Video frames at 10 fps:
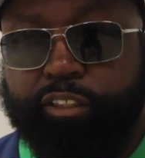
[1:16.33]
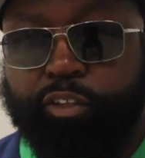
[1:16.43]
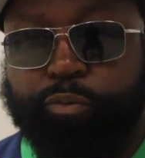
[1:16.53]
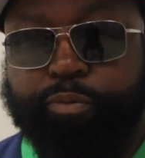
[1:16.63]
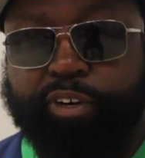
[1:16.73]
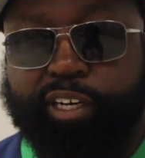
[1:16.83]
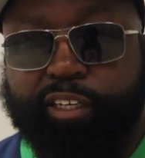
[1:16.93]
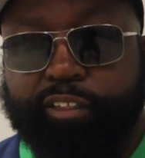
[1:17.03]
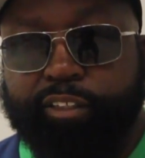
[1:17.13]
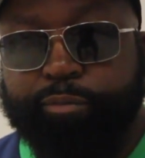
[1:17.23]
Joe
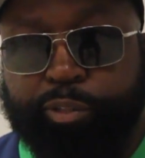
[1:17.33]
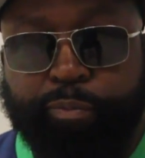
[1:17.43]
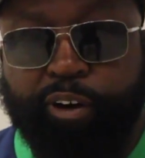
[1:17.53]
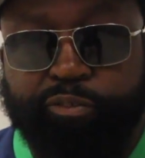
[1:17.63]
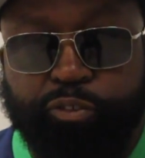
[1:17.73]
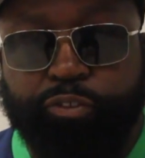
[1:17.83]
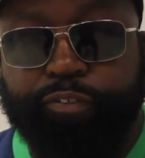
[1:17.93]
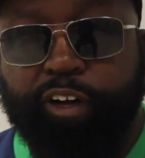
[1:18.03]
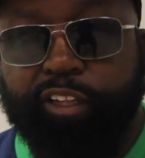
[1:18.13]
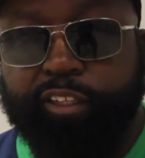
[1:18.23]
Brown, Jamal's
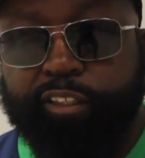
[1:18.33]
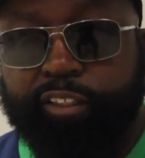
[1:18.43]
father.